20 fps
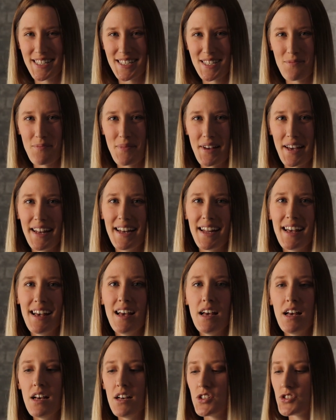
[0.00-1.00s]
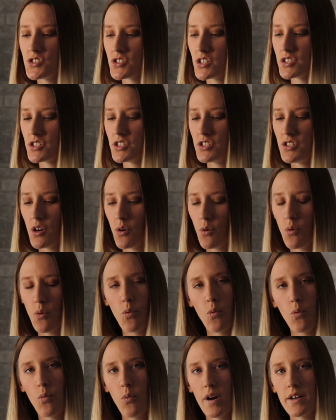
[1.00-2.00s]
this a bit, start to
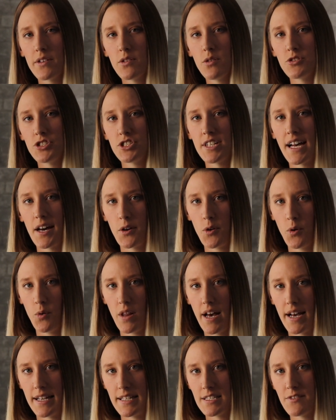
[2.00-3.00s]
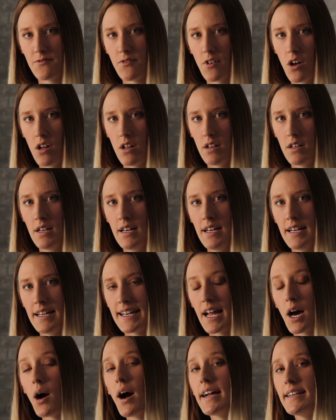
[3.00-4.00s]
note where those shadow lines fall.
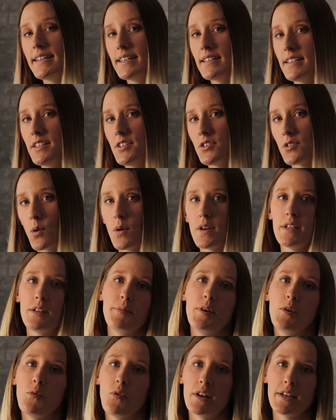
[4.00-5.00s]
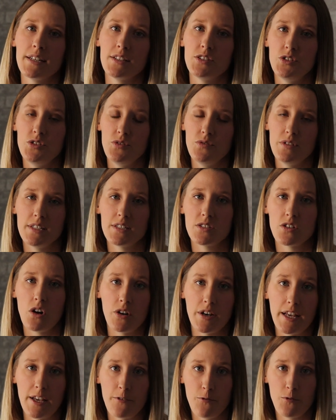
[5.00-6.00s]
Now, ideally, you're going to be wanting to do this
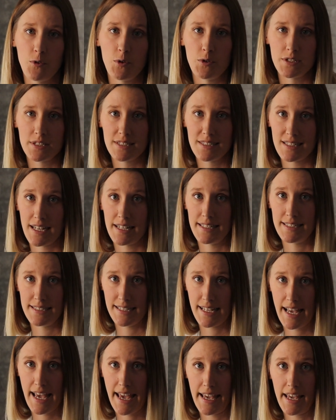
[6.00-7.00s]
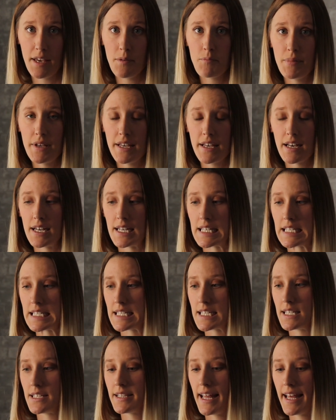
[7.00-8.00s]
on a full sun day
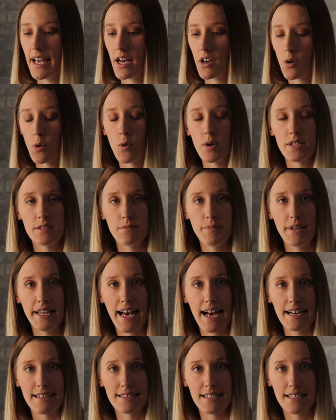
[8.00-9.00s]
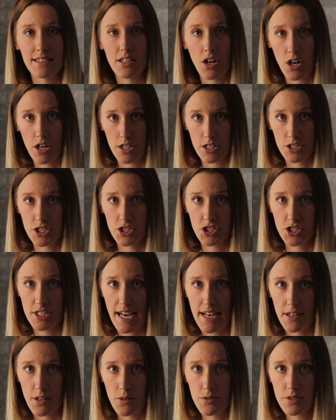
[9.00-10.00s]
because they are going to be casting the harshest
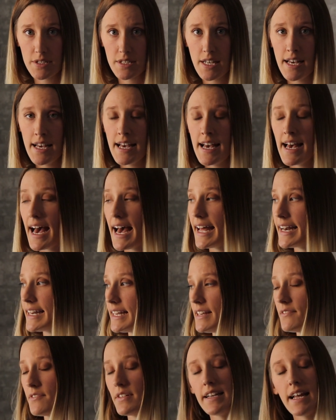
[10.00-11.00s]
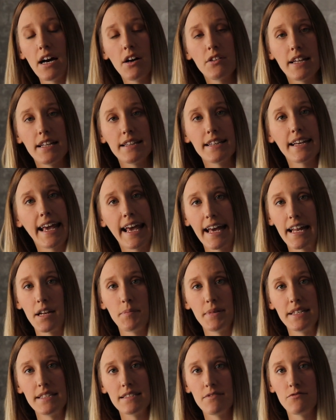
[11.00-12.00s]
shadows. And even now that the
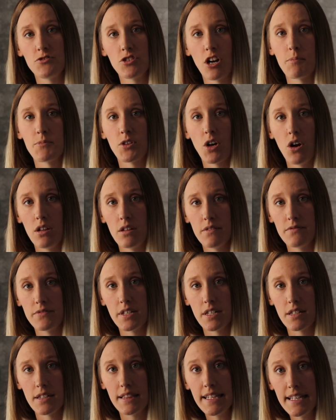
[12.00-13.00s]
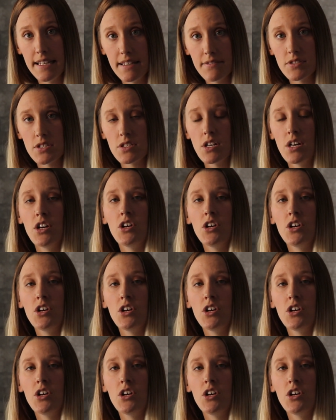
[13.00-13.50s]
canopies have dropped all of their leaves,